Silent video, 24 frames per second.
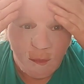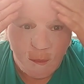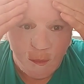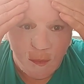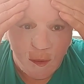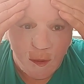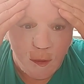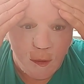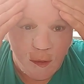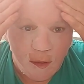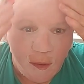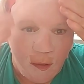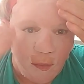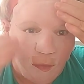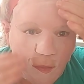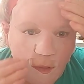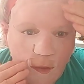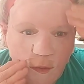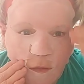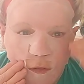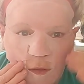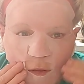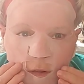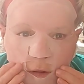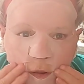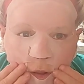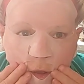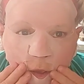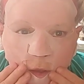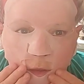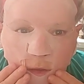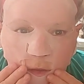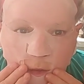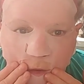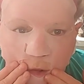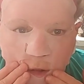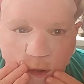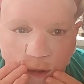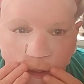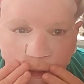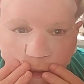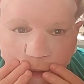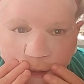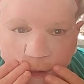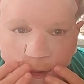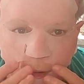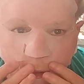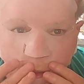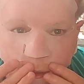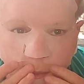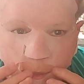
But yeah, that's nice and tight.